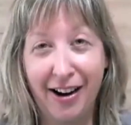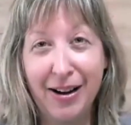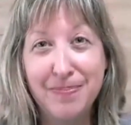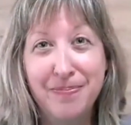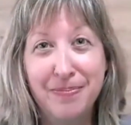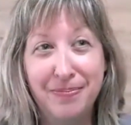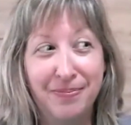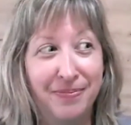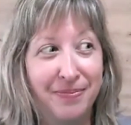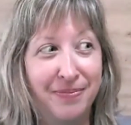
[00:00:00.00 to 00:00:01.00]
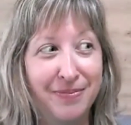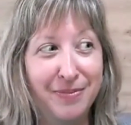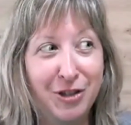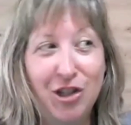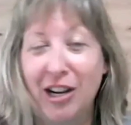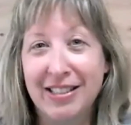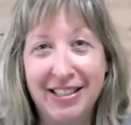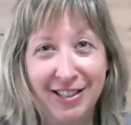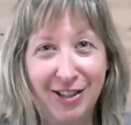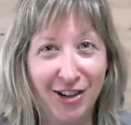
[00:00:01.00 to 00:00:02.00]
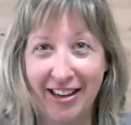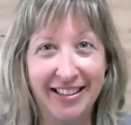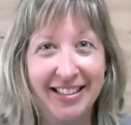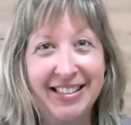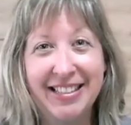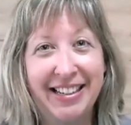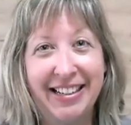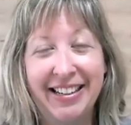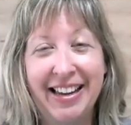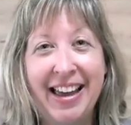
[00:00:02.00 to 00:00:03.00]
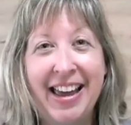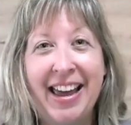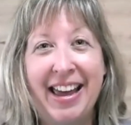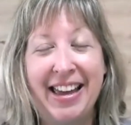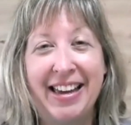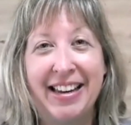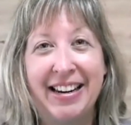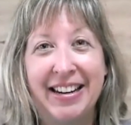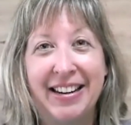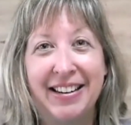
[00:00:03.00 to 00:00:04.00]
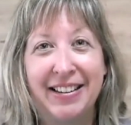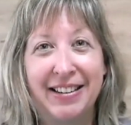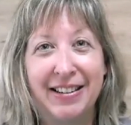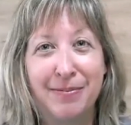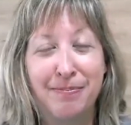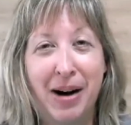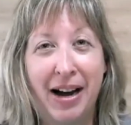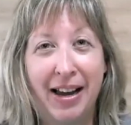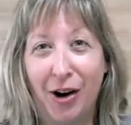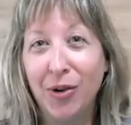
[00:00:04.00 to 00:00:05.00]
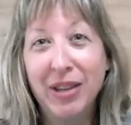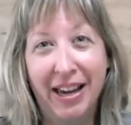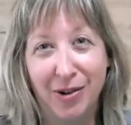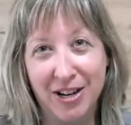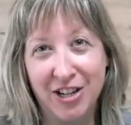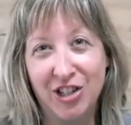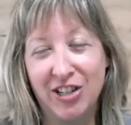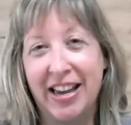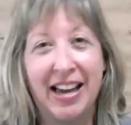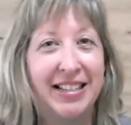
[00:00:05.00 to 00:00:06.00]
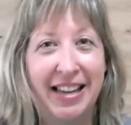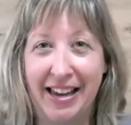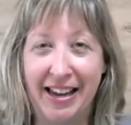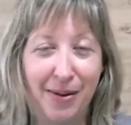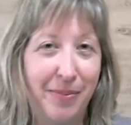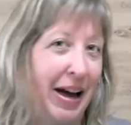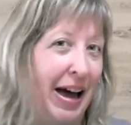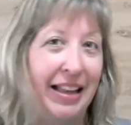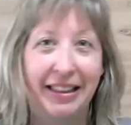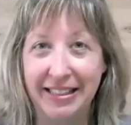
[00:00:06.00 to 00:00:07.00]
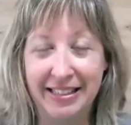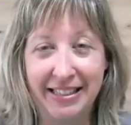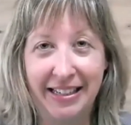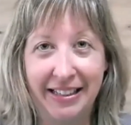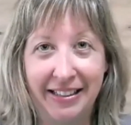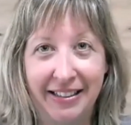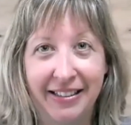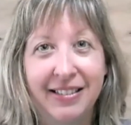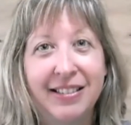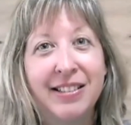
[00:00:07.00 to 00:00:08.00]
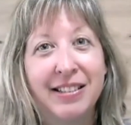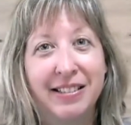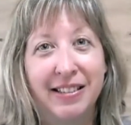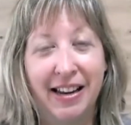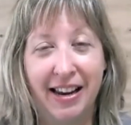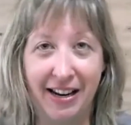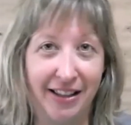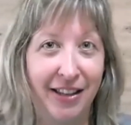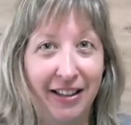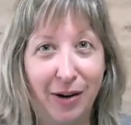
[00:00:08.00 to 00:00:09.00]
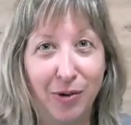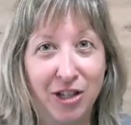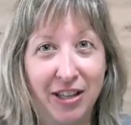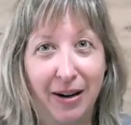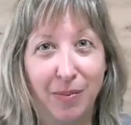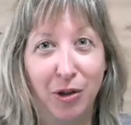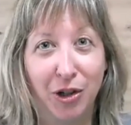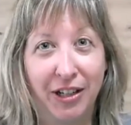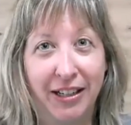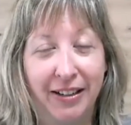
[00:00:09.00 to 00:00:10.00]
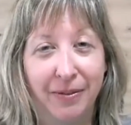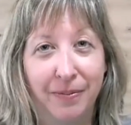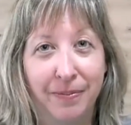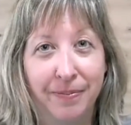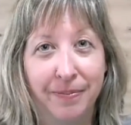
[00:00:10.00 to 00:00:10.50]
I'm just as good at listening in my own language as I am at listening in the language that I'm learning,